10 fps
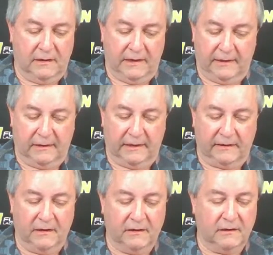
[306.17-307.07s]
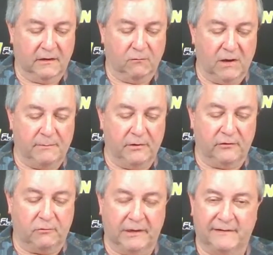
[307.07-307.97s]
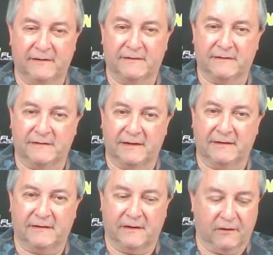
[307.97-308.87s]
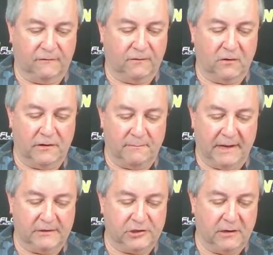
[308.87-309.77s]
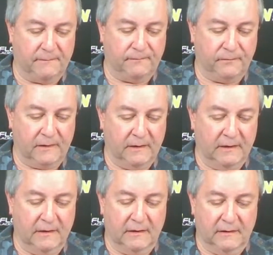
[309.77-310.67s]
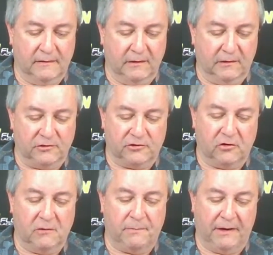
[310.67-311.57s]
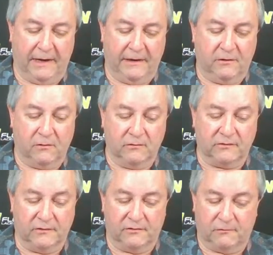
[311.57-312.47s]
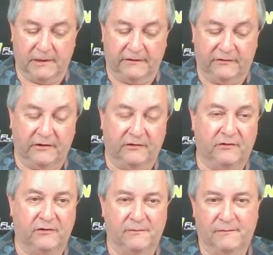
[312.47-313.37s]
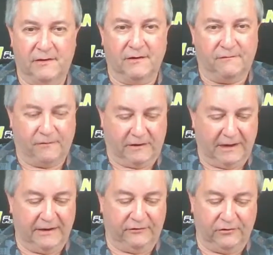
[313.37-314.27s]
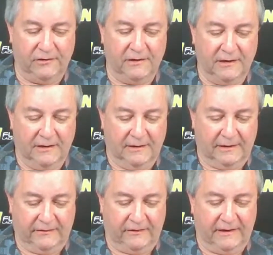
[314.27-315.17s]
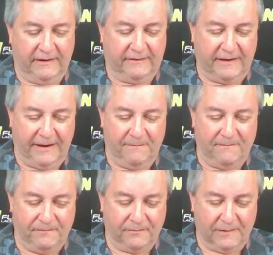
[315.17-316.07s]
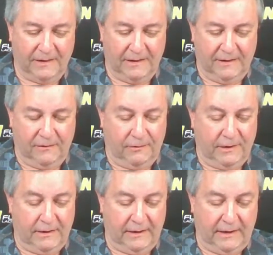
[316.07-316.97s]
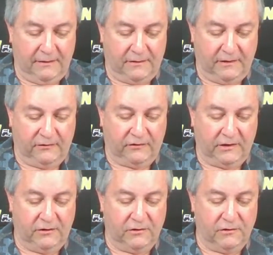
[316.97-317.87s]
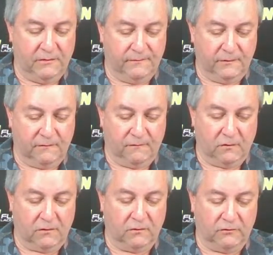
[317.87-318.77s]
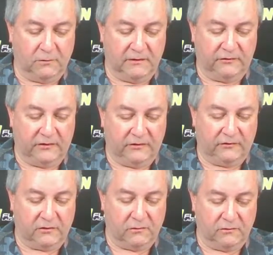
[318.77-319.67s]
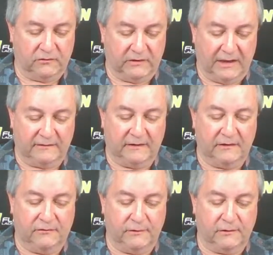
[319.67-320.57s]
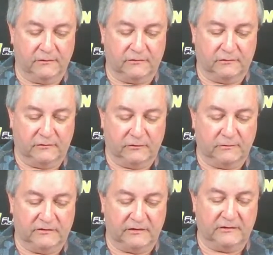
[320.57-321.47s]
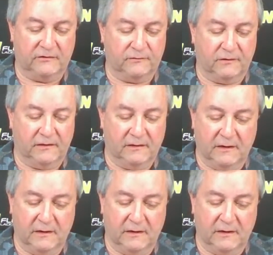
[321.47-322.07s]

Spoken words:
handling Weber 26-6, another Florida matchup. Dylan Sharp, 8 goals and 3 assists for Kaiser. That's a nice game. We had Anthony Sr., 4 goals, 1 assist. Cole Stassi, 3 goals, 2 assists for